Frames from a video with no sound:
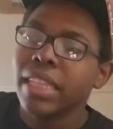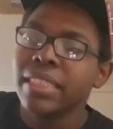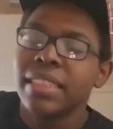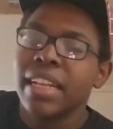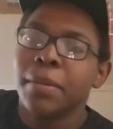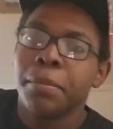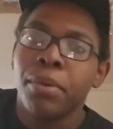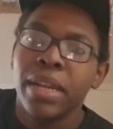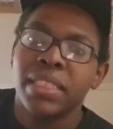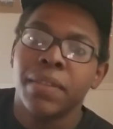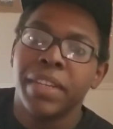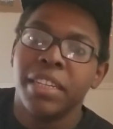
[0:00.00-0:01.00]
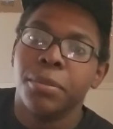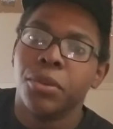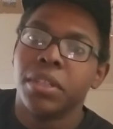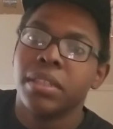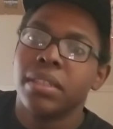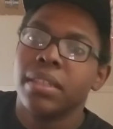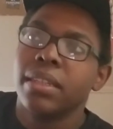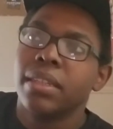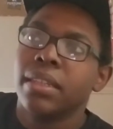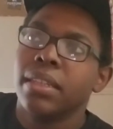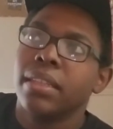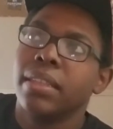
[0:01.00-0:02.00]
is not impressive anymore.
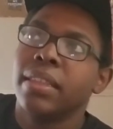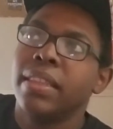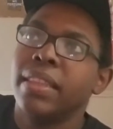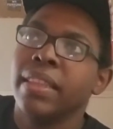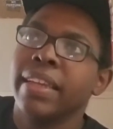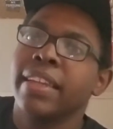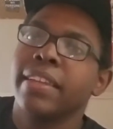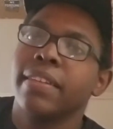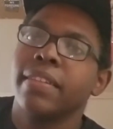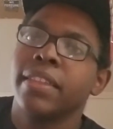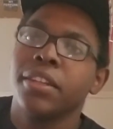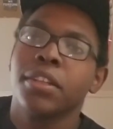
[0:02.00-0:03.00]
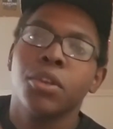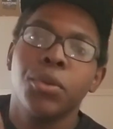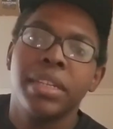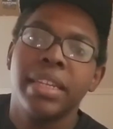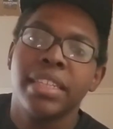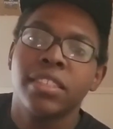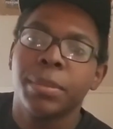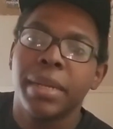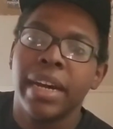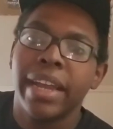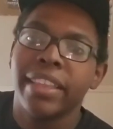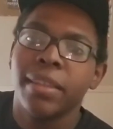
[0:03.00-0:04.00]
Like, their glory days are
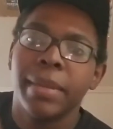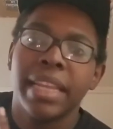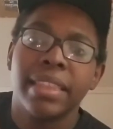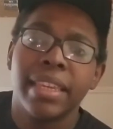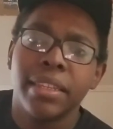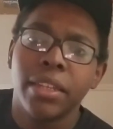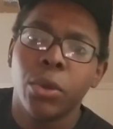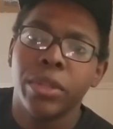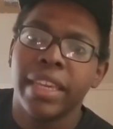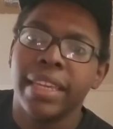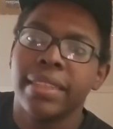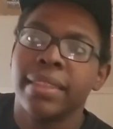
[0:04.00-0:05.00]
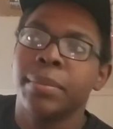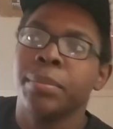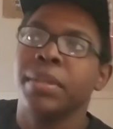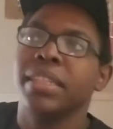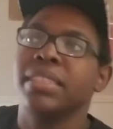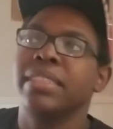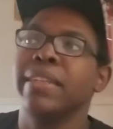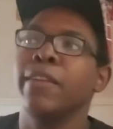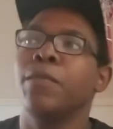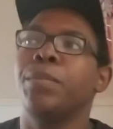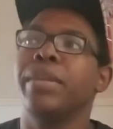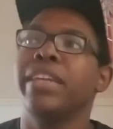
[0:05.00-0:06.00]
behind them and they know that. But instead
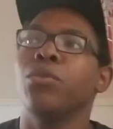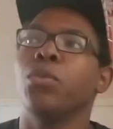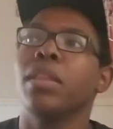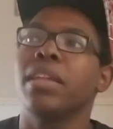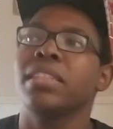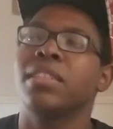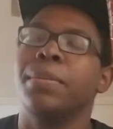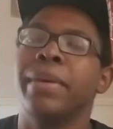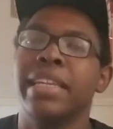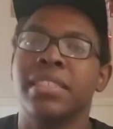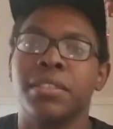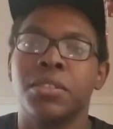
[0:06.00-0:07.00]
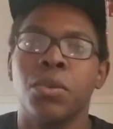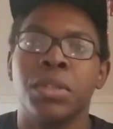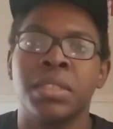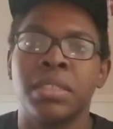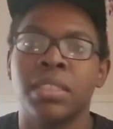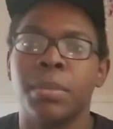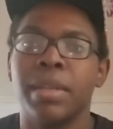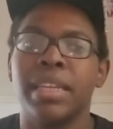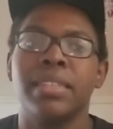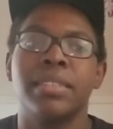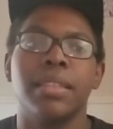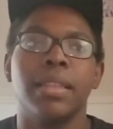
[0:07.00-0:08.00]
of being willing to pass the torch to
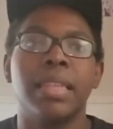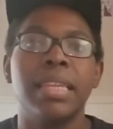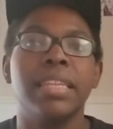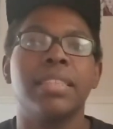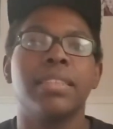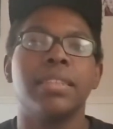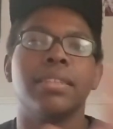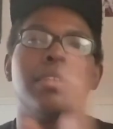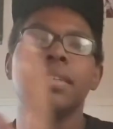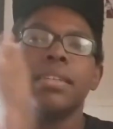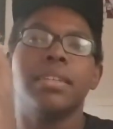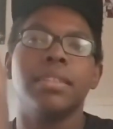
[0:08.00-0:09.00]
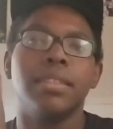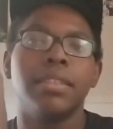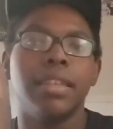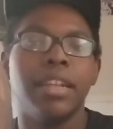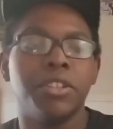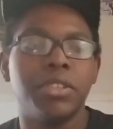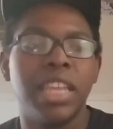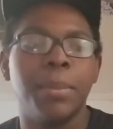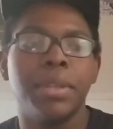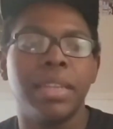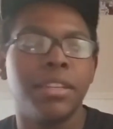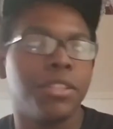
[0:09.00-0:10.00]
somebody to lead the the
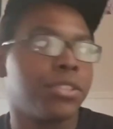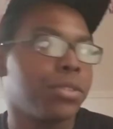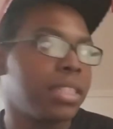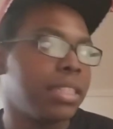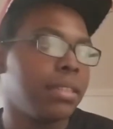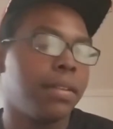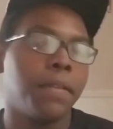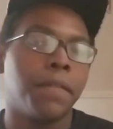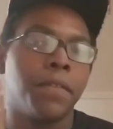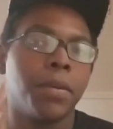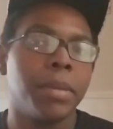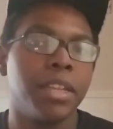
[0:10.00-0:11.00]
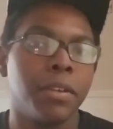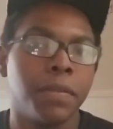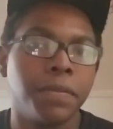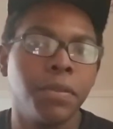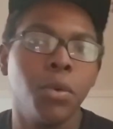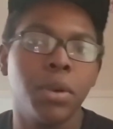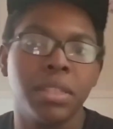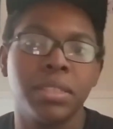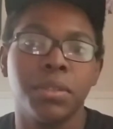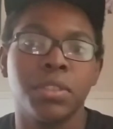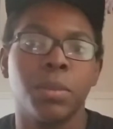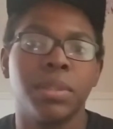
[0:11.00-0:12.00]
entertainment industry from here forward
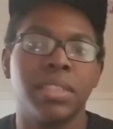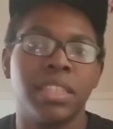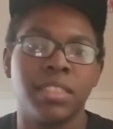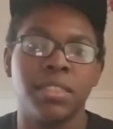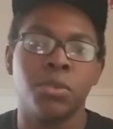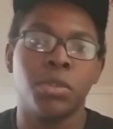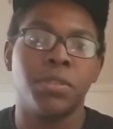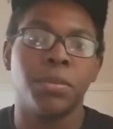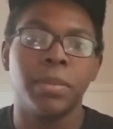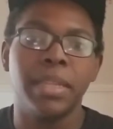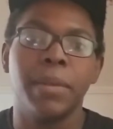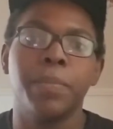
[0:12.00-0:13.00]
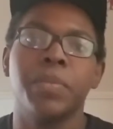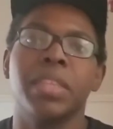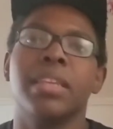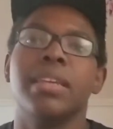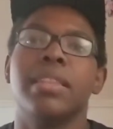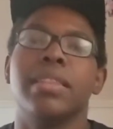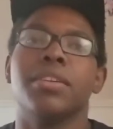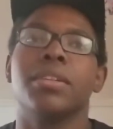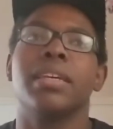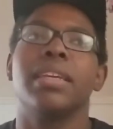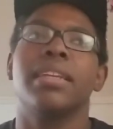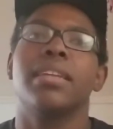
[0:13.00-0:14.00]
until someone takes the torch from them,
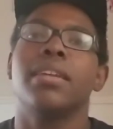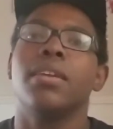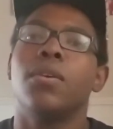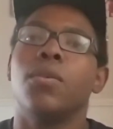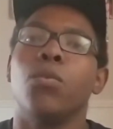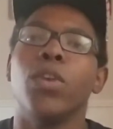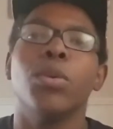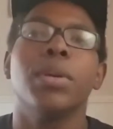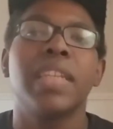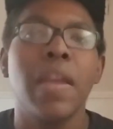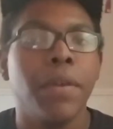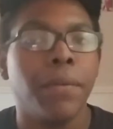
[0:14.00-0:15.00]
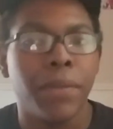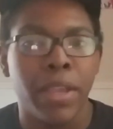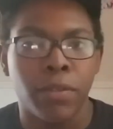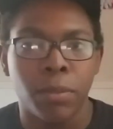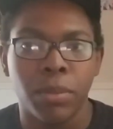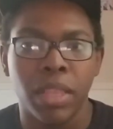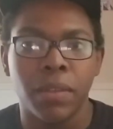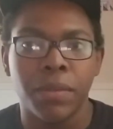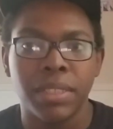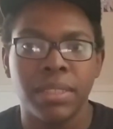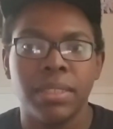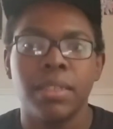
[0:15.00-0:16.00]
they're like, we will never fade from
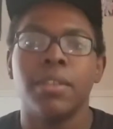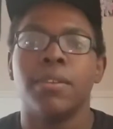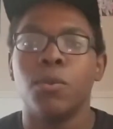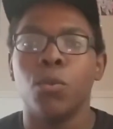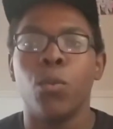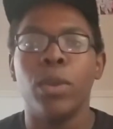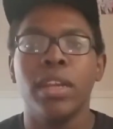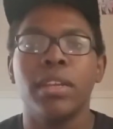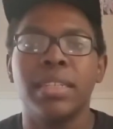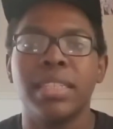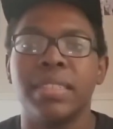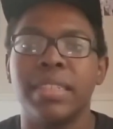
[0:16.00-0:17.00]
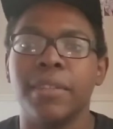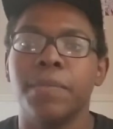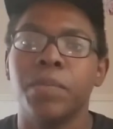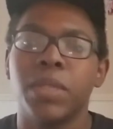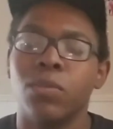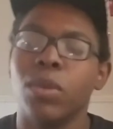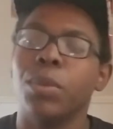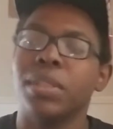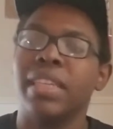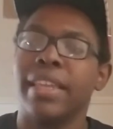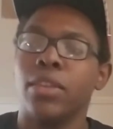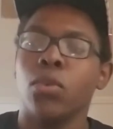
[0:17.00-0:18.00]
relevance. We are Disney. We
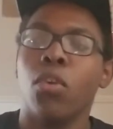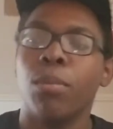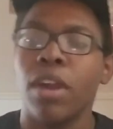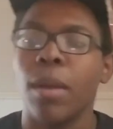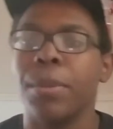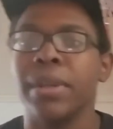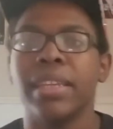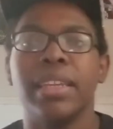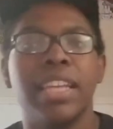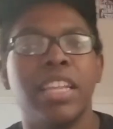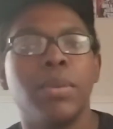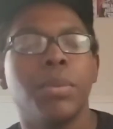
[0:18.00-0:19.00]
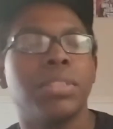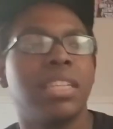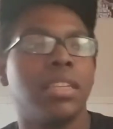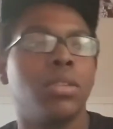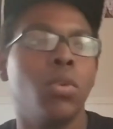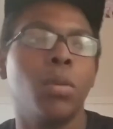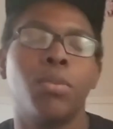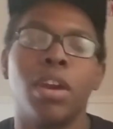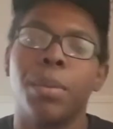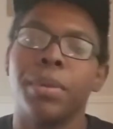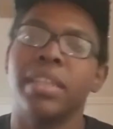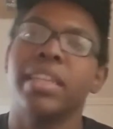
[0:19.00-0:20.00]
will take your property, we will take your
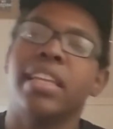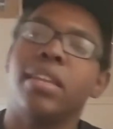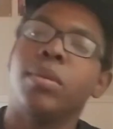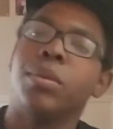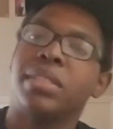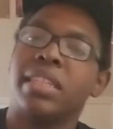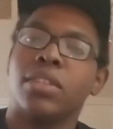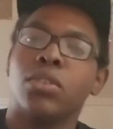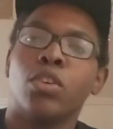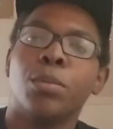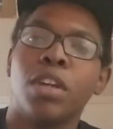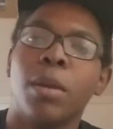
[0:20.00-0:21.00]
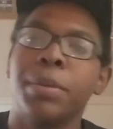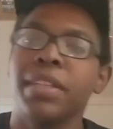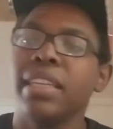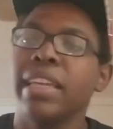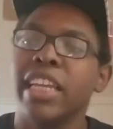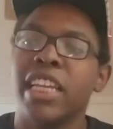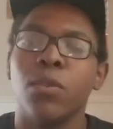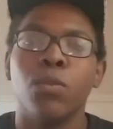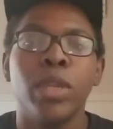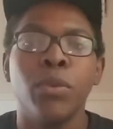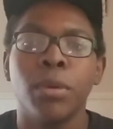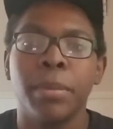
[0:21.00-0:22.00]
property, we will take your property, and
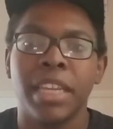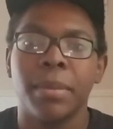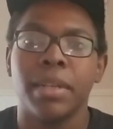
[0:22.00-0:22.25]
we will make